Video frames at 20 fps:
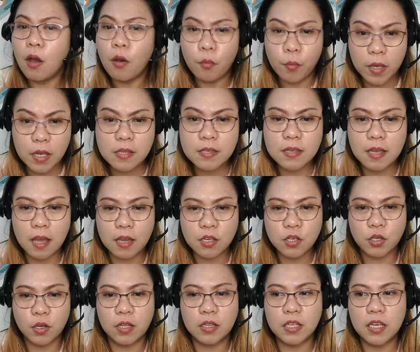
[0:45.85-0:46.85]
weeks
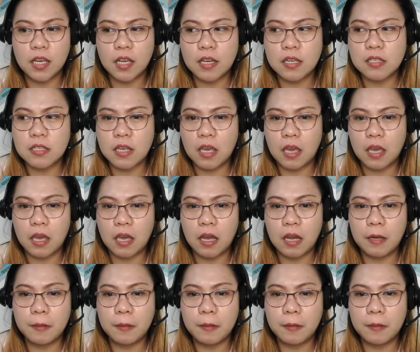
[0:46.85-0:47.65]
actually, kasi